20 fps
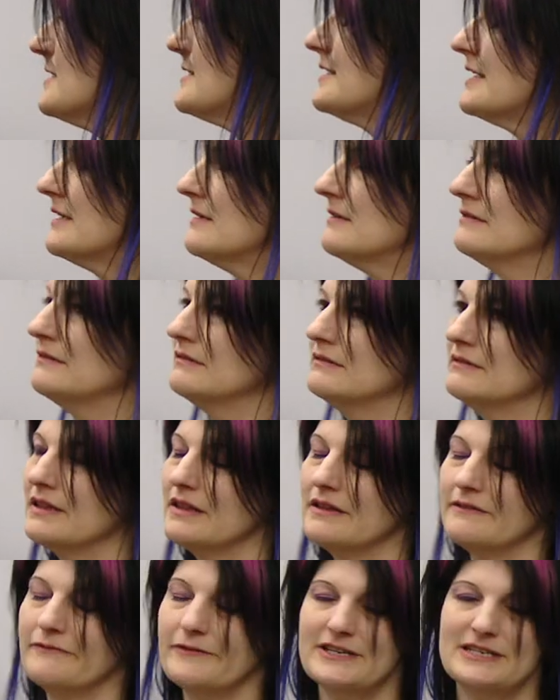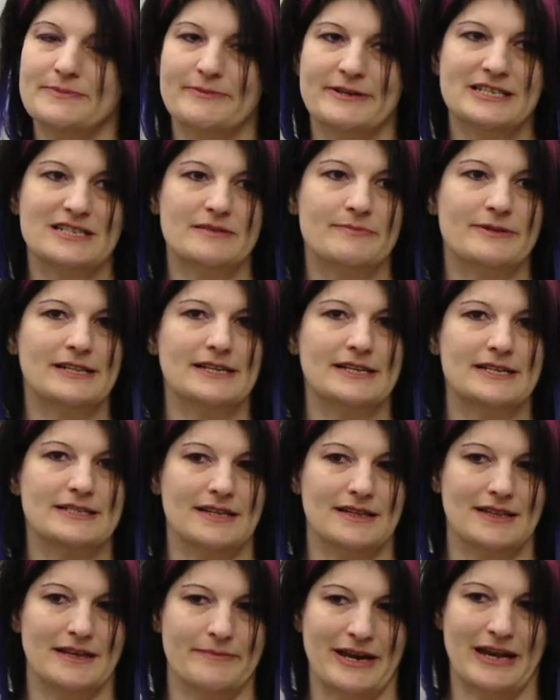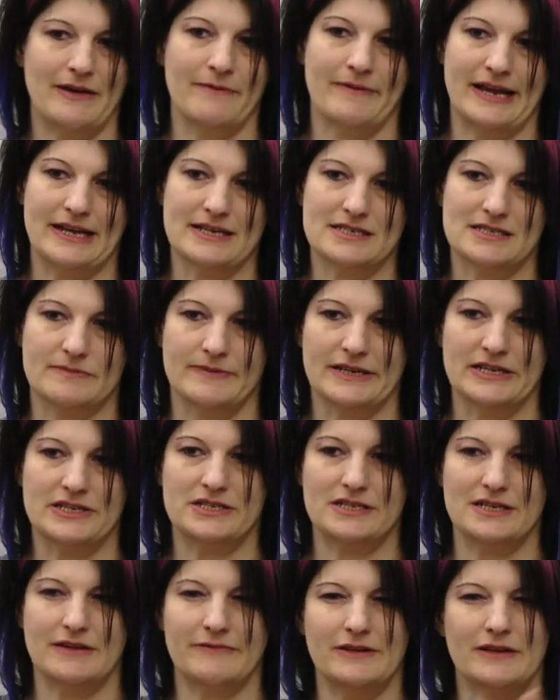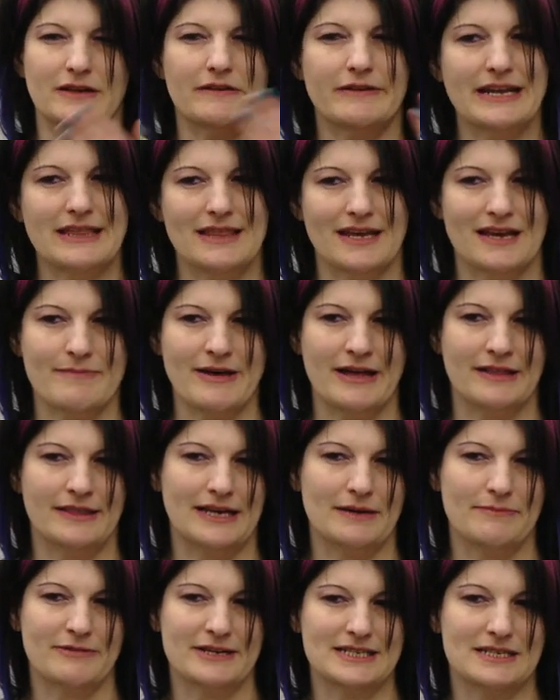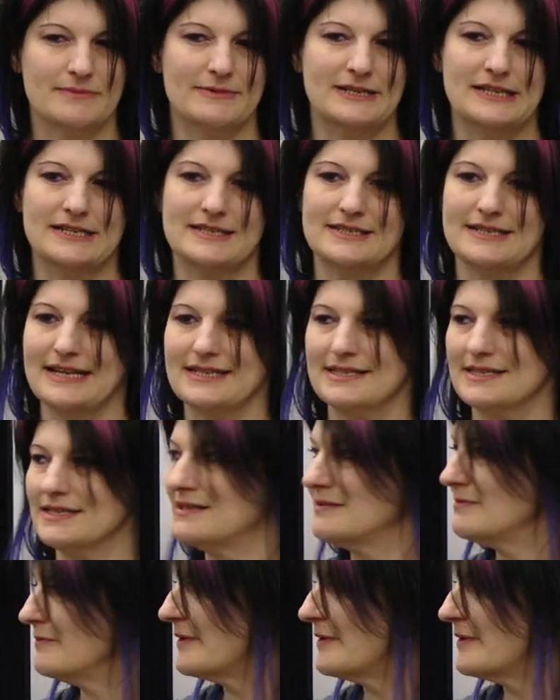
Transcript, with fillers: So the first principle is eliminate waste, which if you know anything about lean principles, that's